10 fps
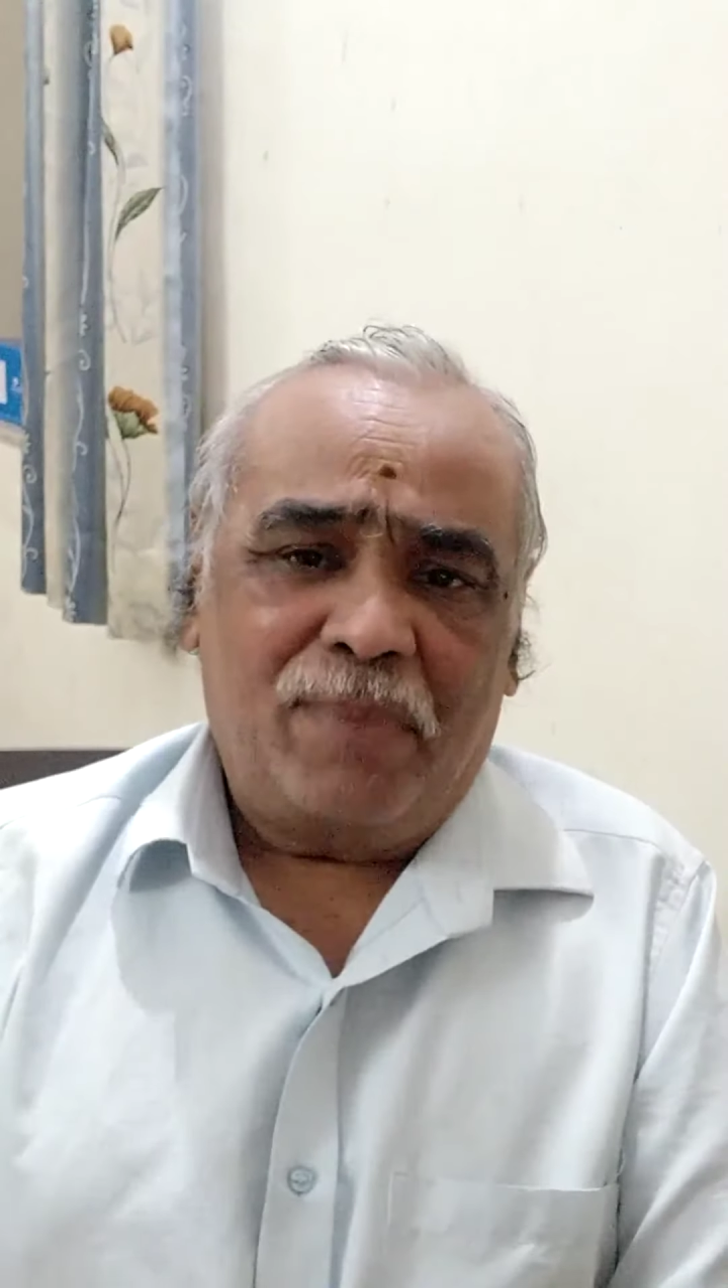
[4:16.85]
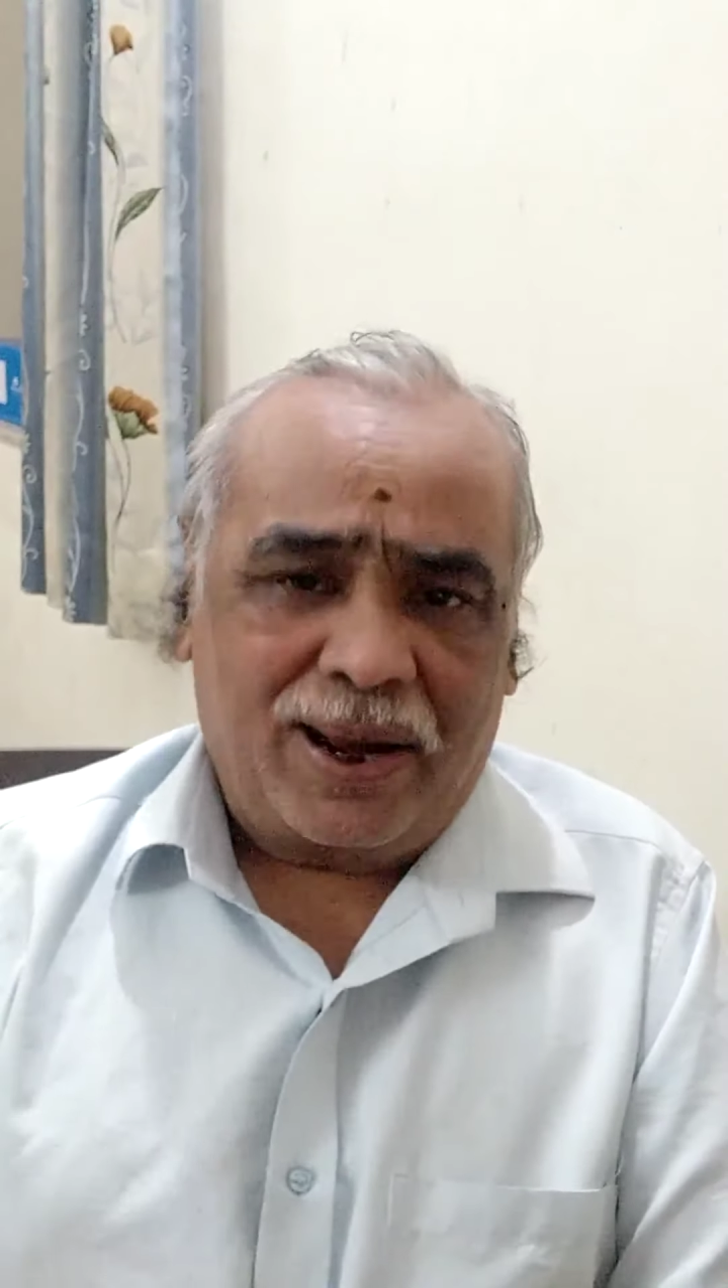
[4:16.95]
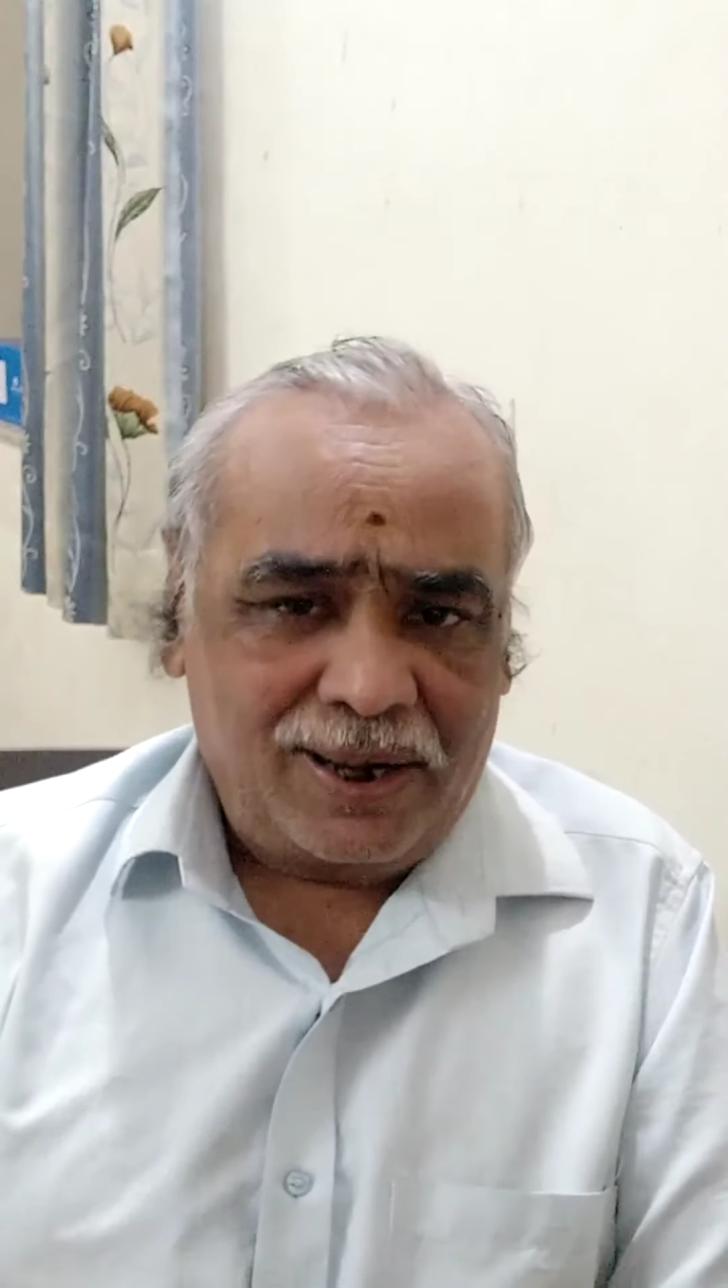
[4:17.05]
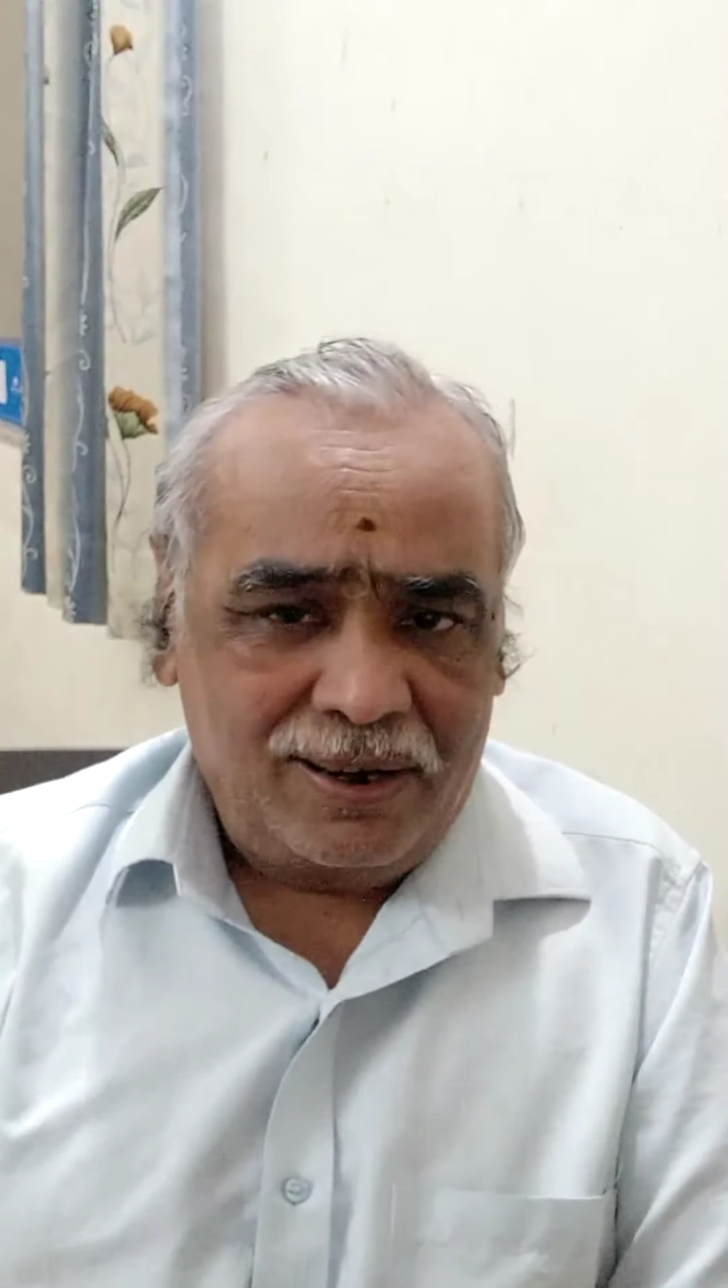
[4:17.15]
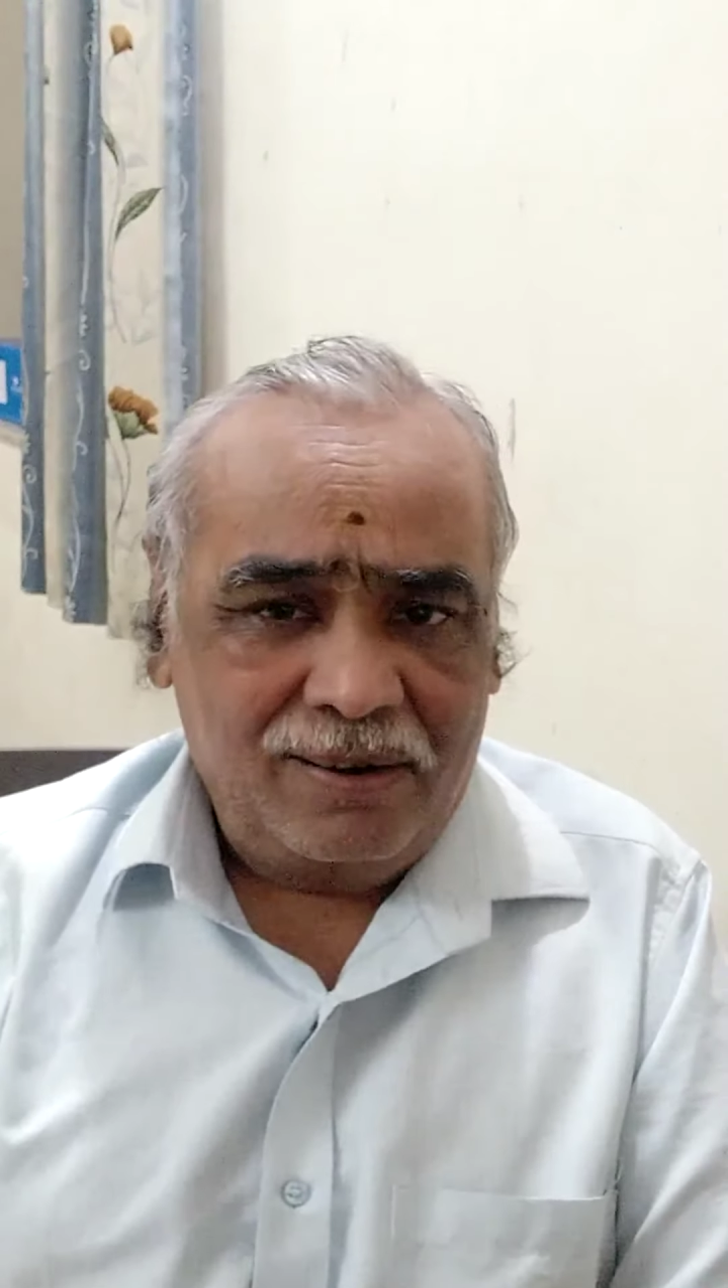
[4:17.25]

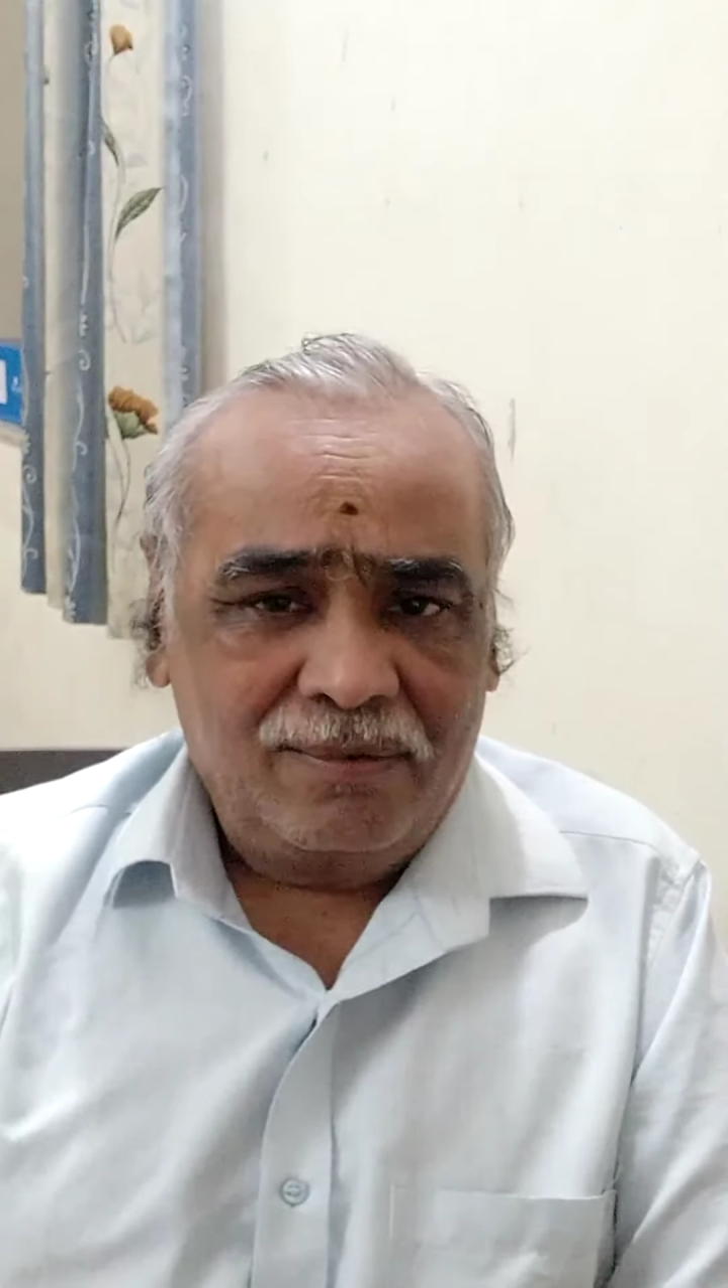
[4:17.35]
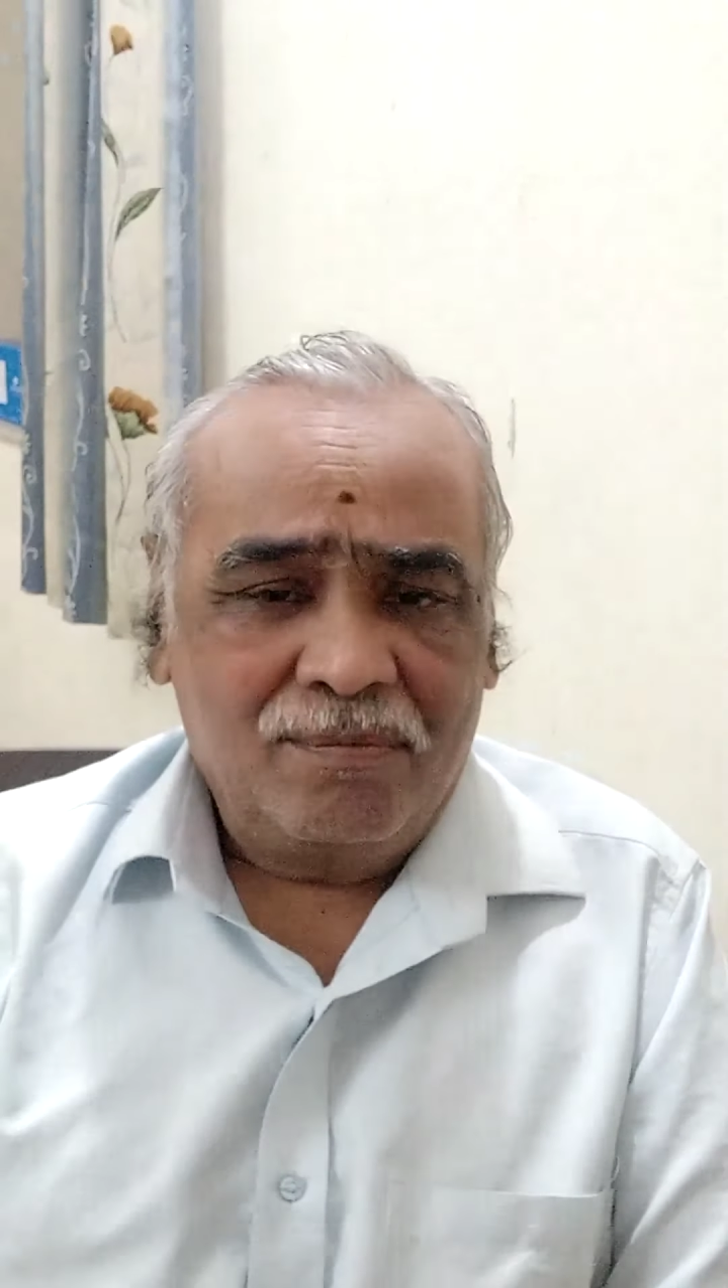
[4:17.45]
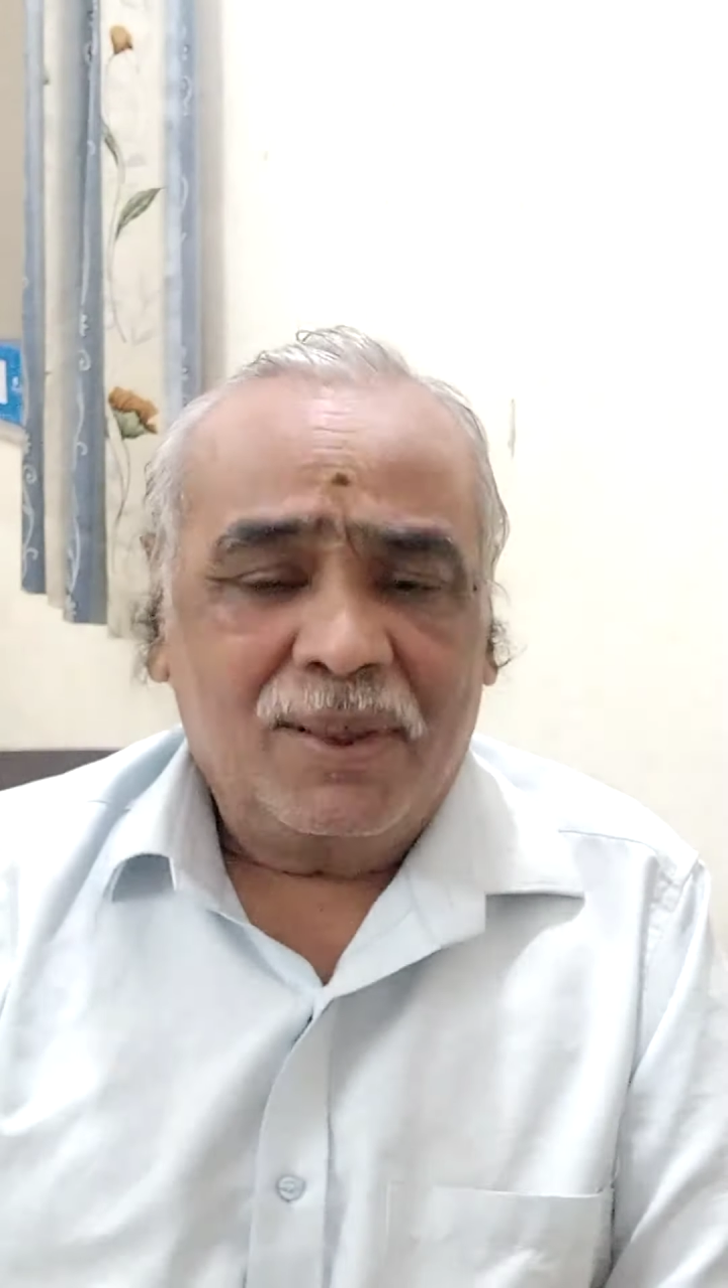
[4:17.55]
bagging,